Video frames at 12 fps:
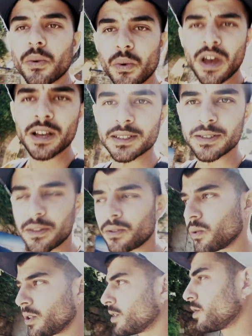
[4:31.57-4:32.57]
grass that
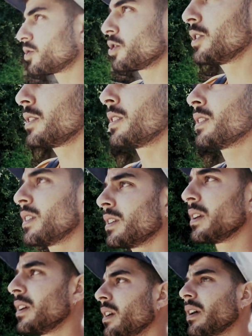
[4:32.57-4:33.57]
you can chill
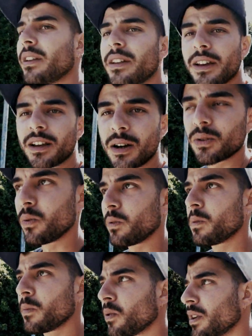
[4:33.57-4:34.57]
and hang out
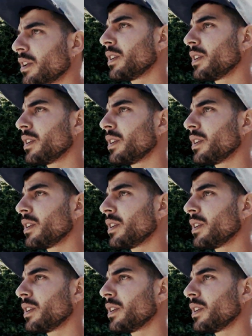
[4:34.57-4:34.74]
with people.